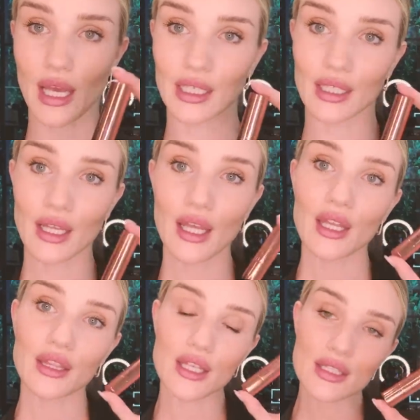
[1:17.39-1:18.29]
And
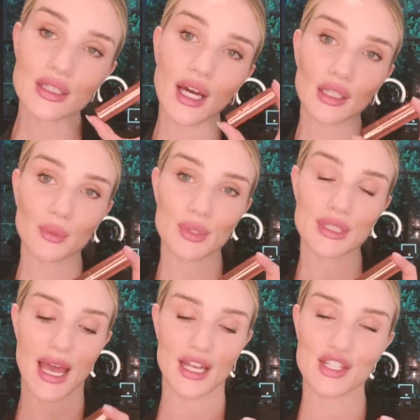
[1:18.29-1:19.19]
this color was
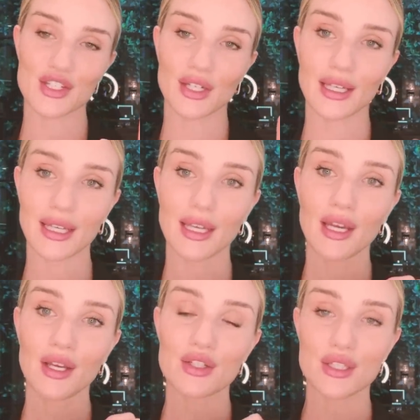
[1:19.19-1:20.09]
actually